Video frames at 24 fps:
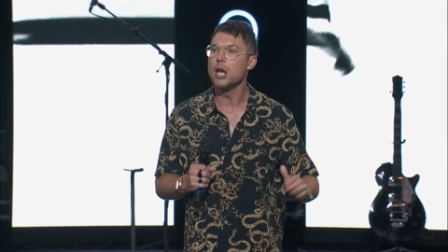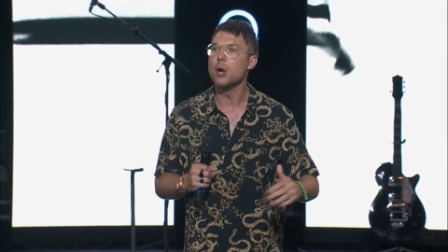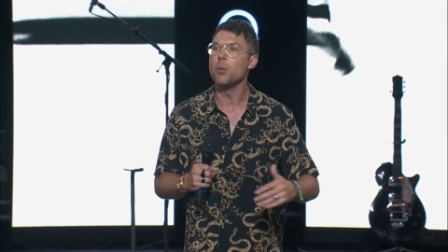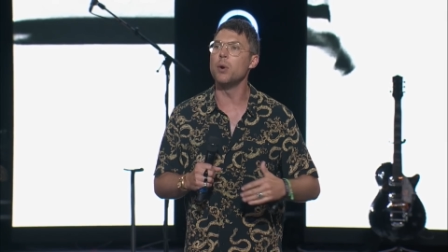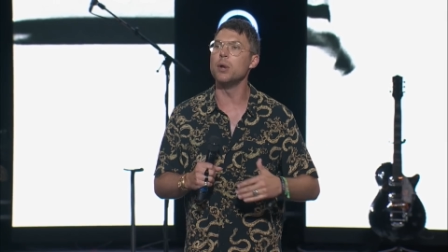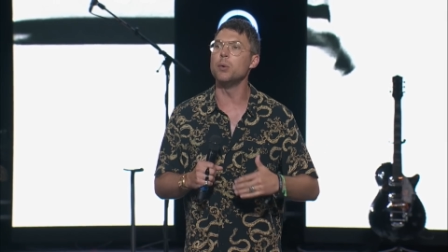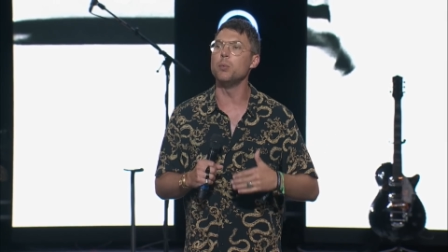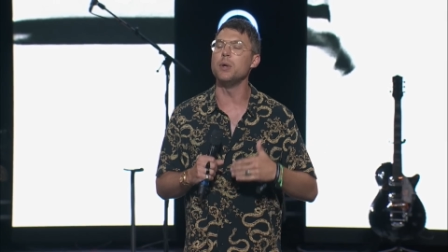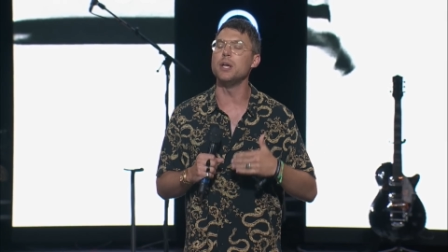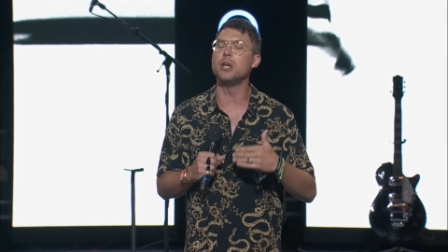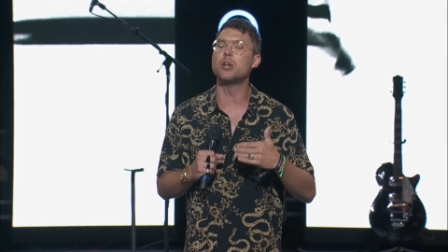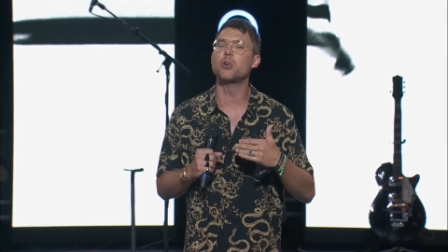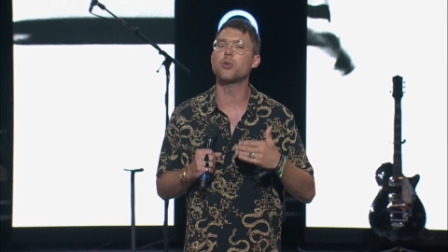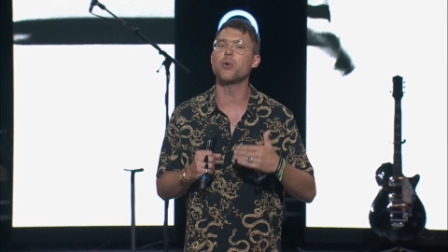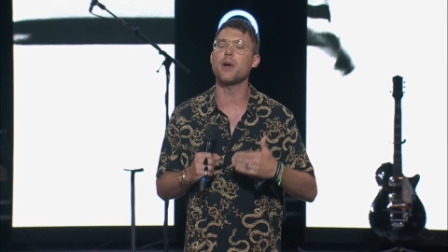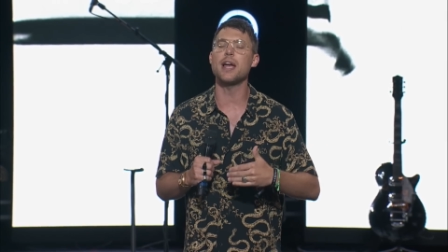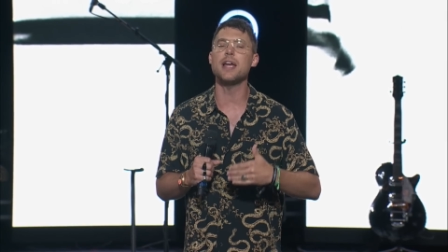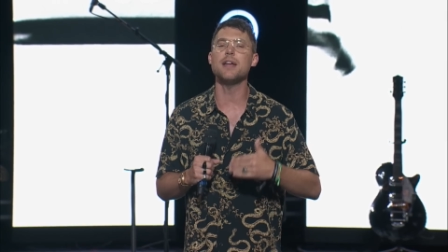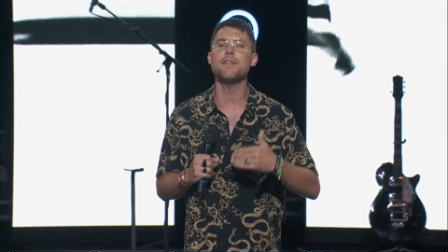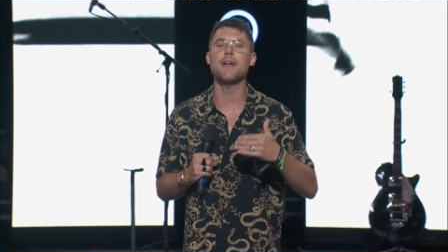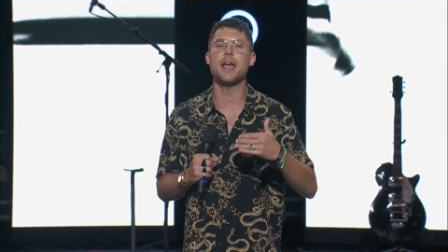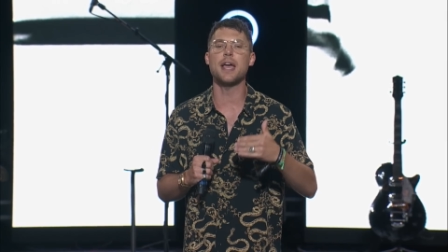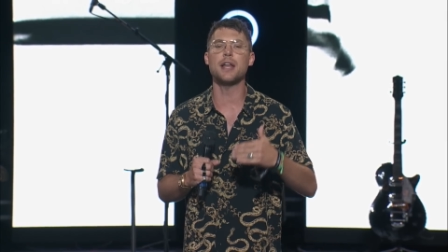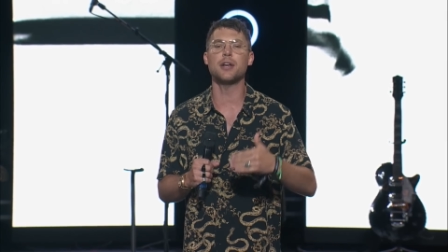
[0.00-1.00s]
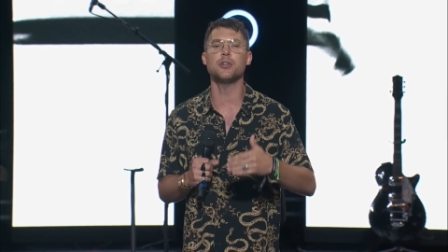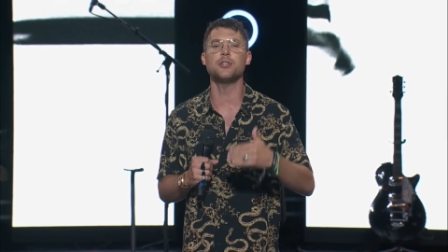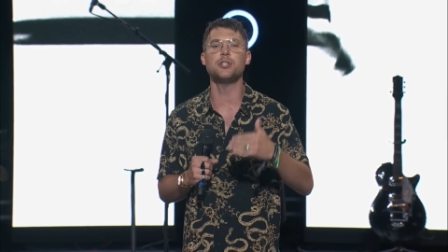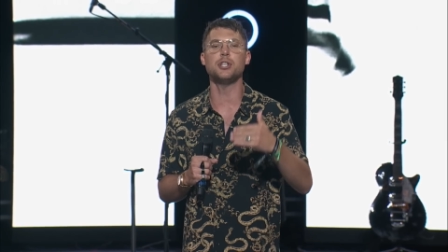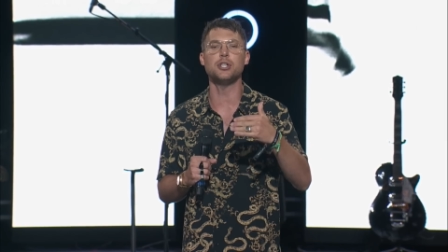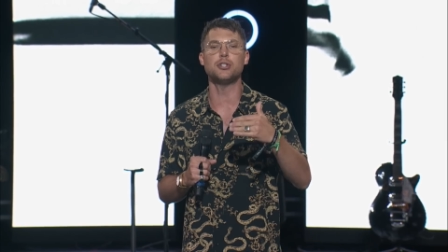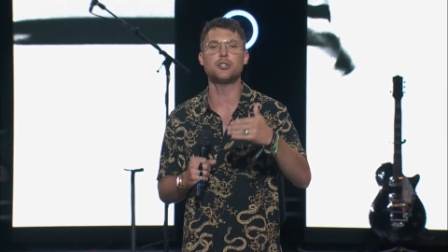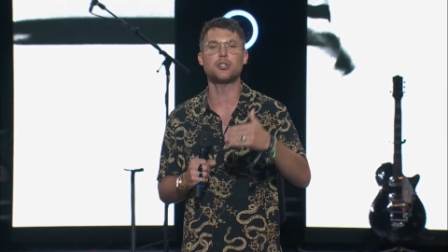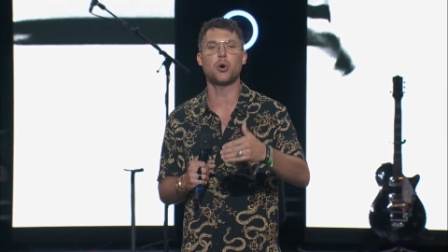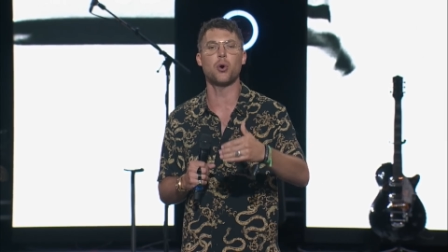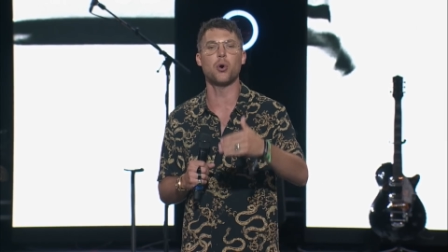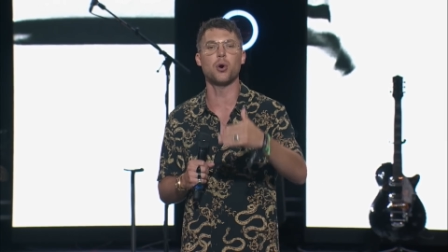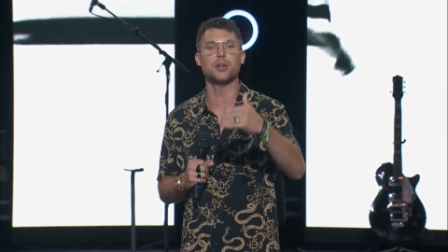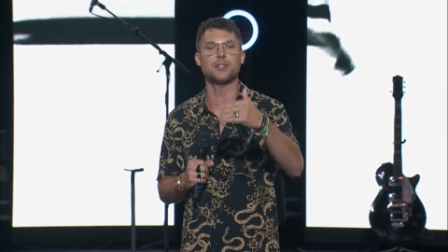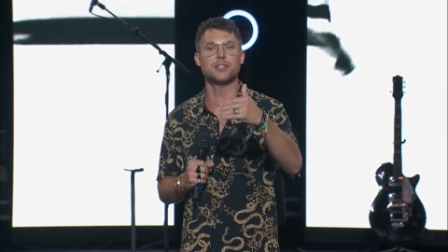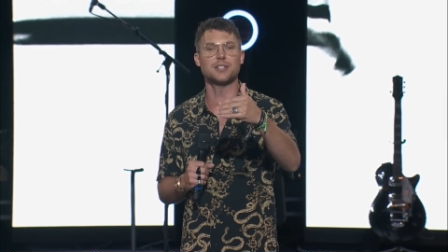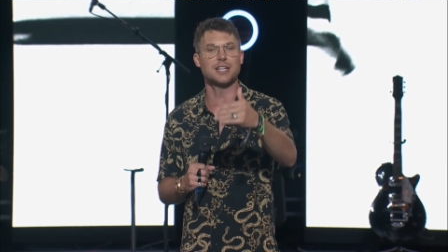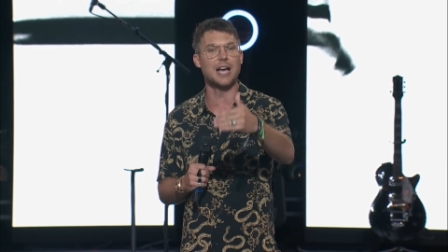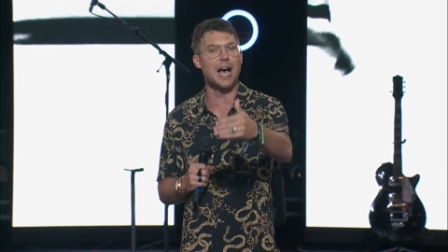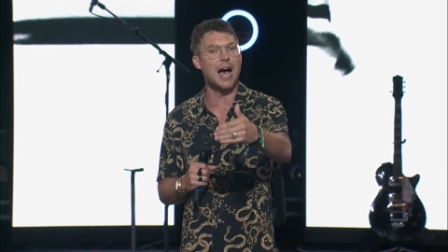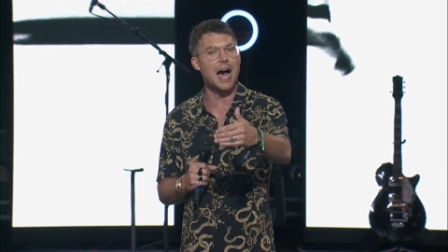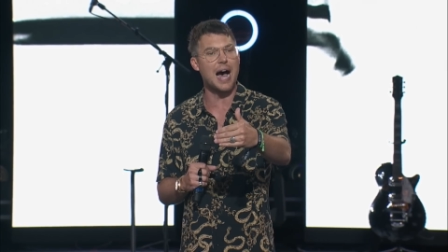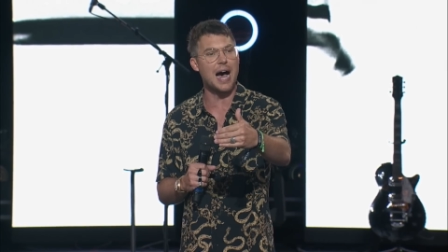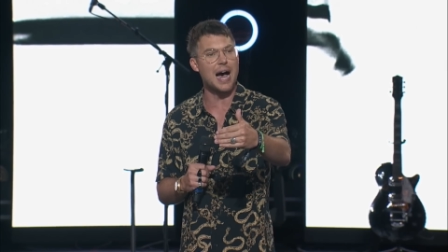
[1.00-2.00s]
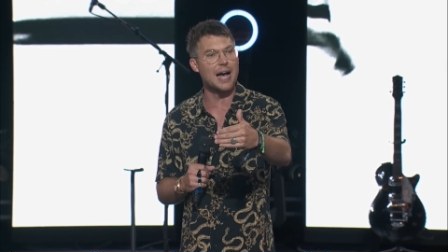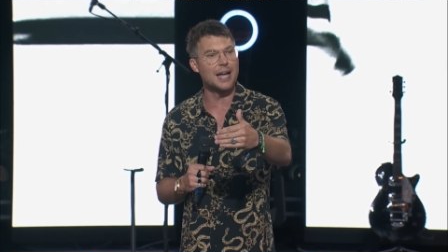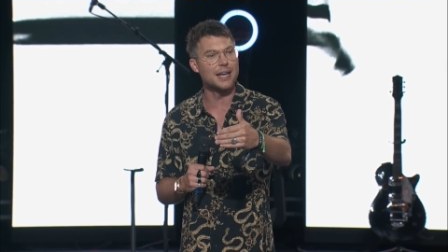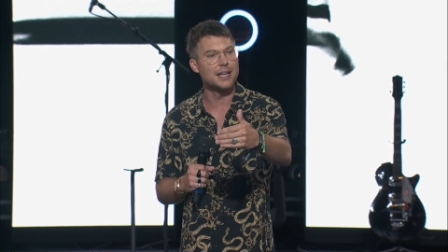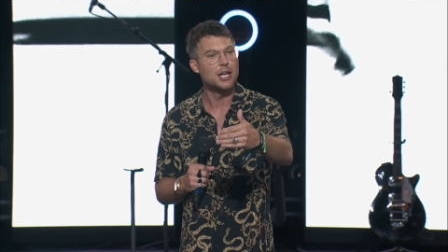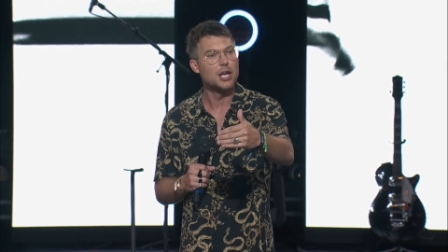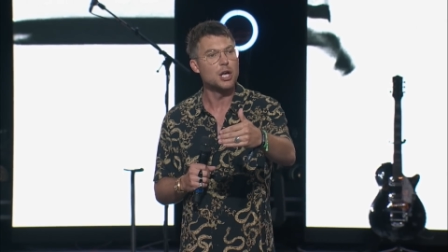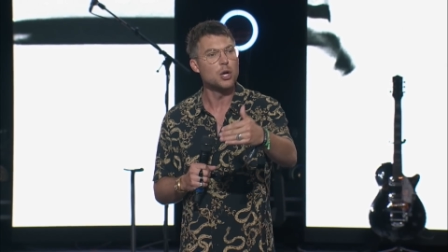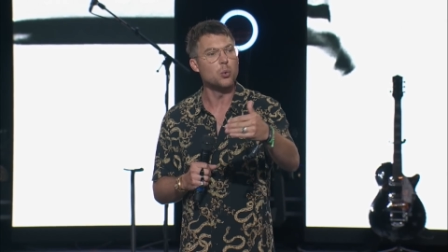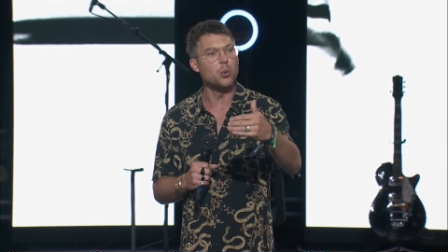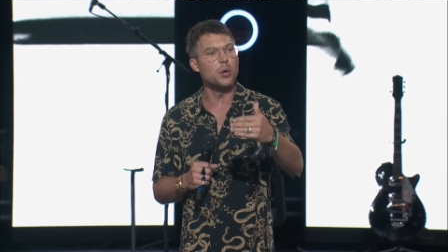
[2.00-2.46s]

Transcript: When we crave energy towards God,